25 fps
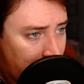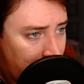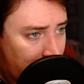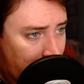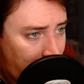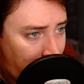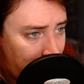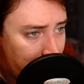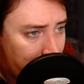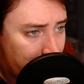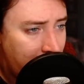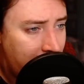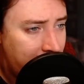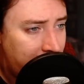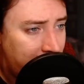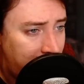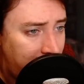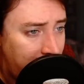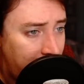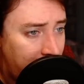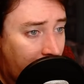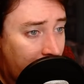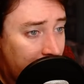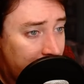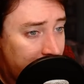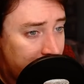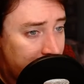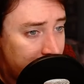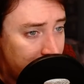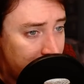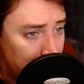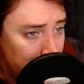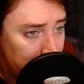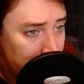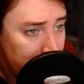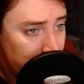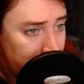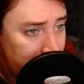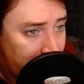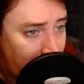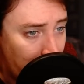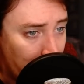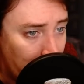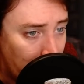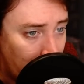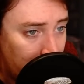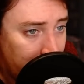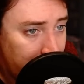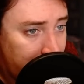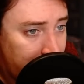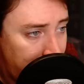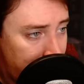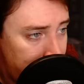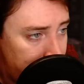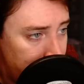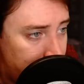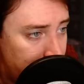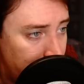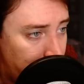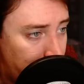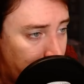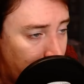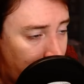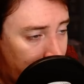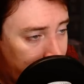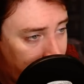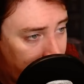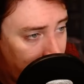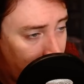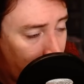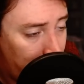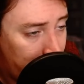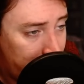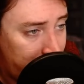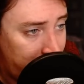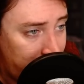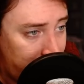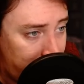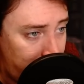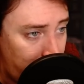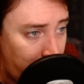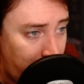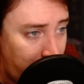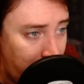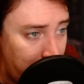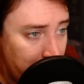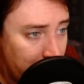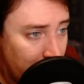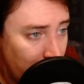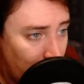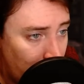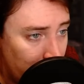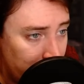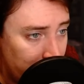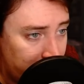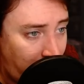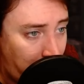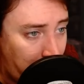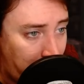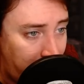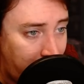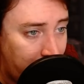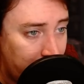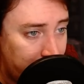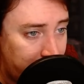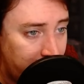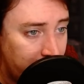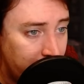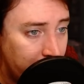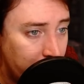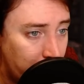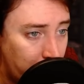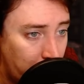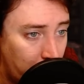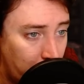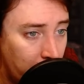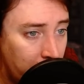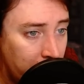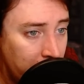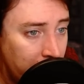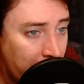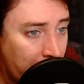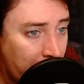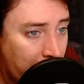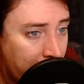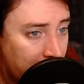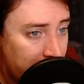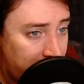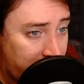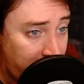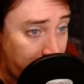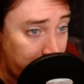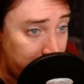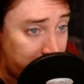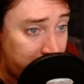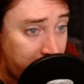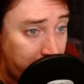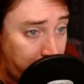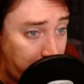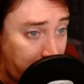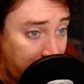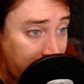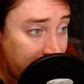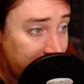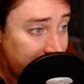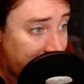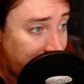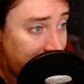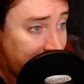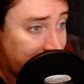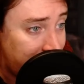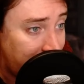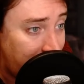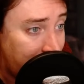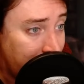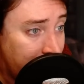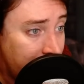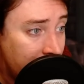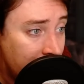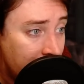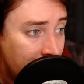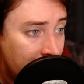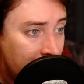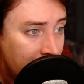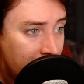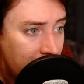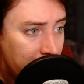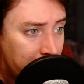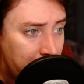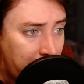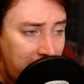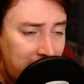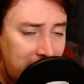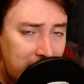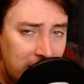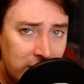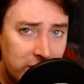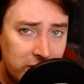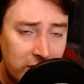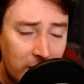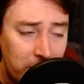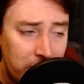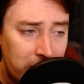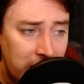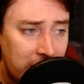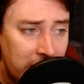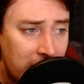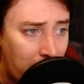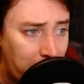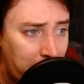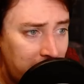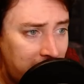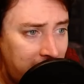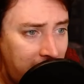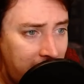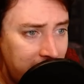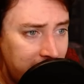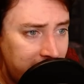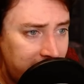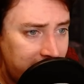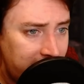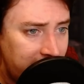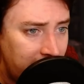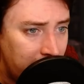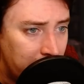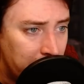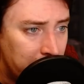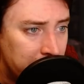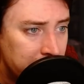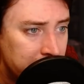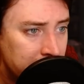and whenever he answered them, someone, either the person opposite to him or someone else in the room, seemed to be, as he said, making something up against him.